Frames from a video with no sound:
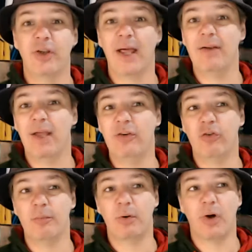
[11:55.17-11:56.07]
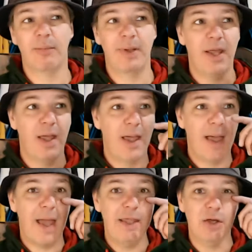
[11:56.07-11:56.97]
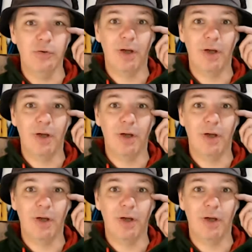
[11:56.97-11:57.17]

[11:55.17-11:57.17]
today in Super Rugby AU.